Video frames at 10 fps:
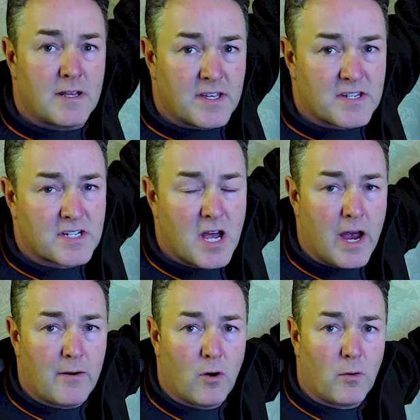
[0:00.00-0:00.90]
This is
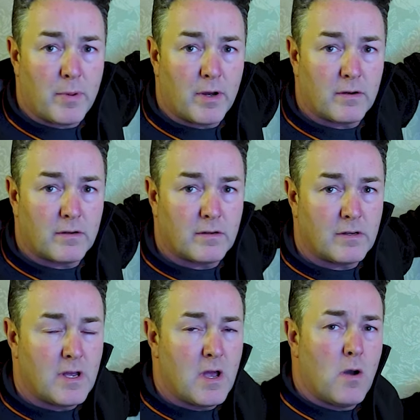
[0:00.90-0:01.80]
higher up.
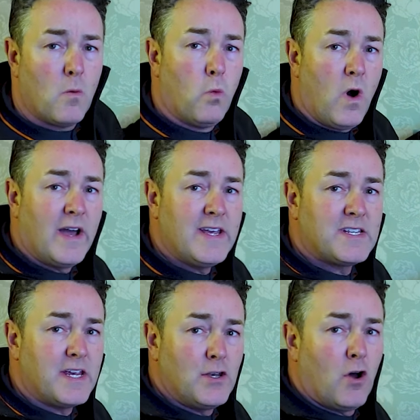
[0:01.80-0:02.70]
Why
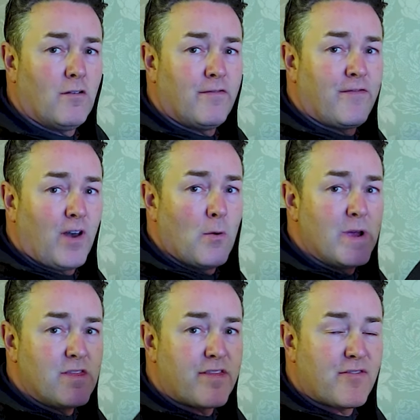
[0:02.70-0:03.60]
is it not
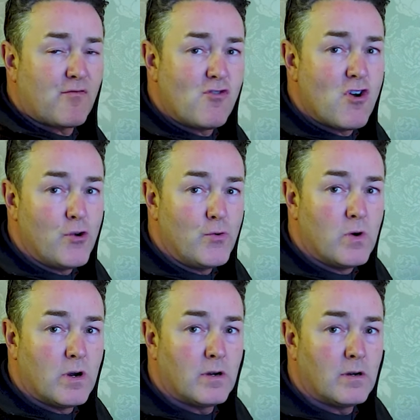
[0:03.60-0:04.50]
flowing
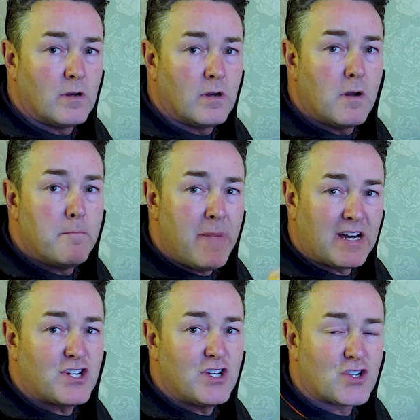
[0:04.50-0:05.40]
through,
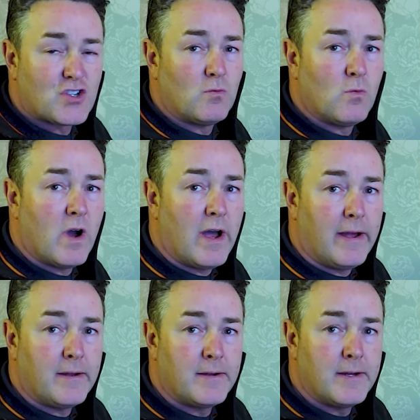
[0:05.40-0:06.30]
matching
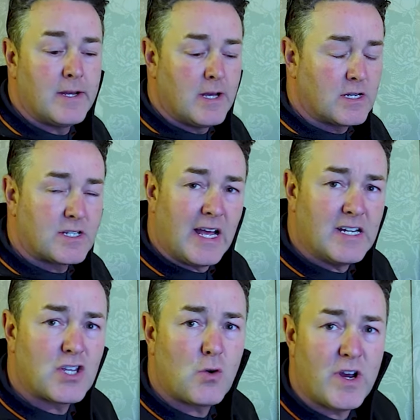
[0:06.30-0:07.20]
somewhere? So that
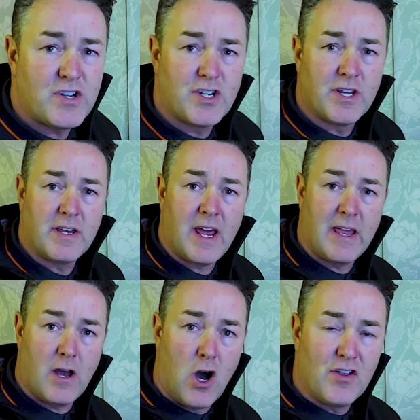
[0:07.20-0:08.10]
is the question of the
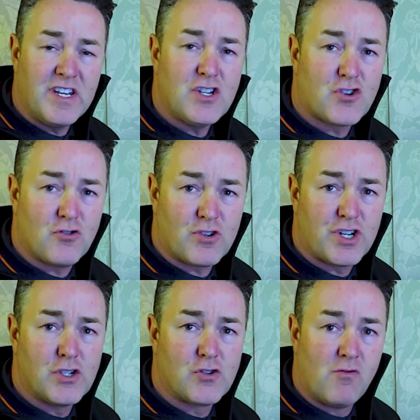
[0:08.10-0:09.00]
day. Are the
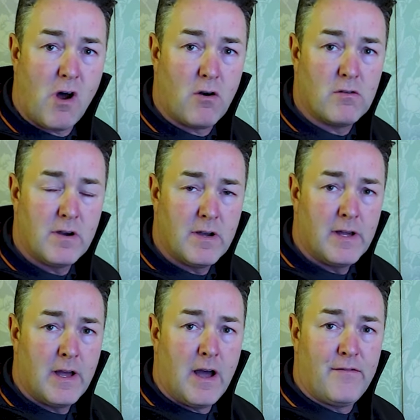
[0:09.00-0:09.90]
instructions wrong?
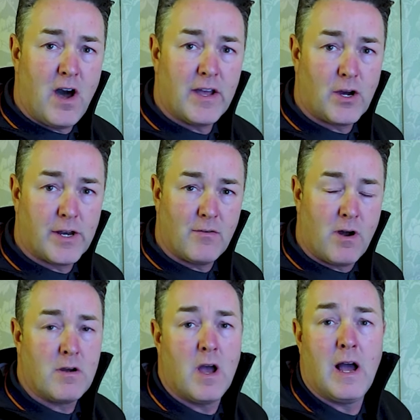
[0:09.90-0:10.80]
Have I got it
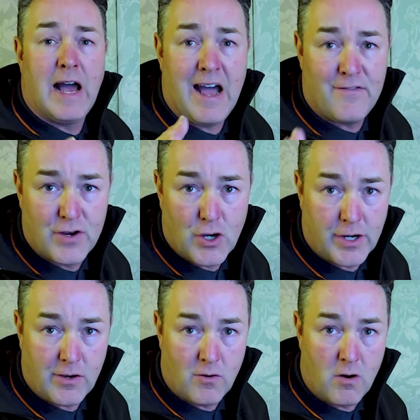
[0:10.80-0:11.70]
wrong? I haven't
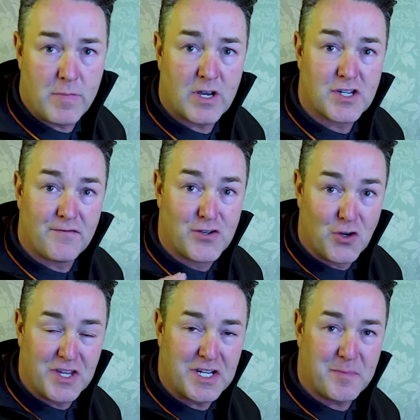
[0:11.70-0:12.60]
got it wrong, because I've
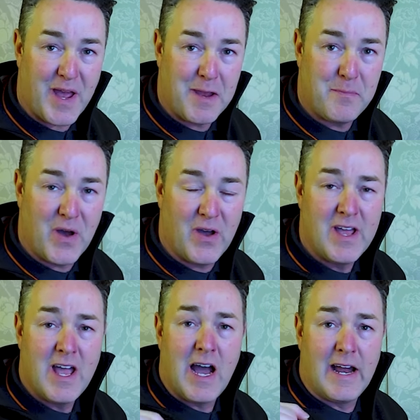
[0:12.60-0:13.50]
done this paper
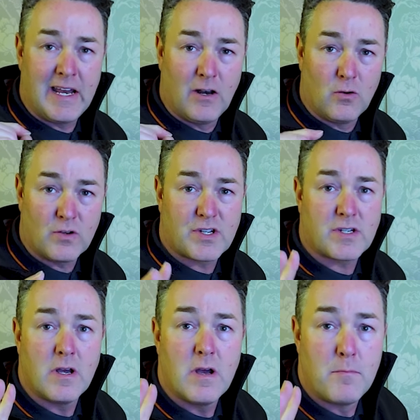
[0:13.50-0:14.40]
and it
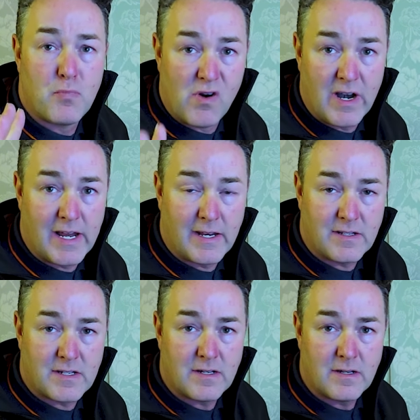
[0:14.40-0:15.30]
looks
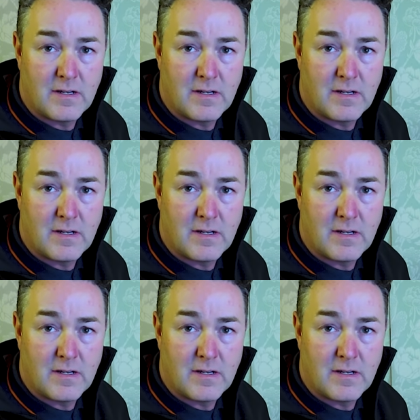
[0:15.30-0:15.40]
brilliant.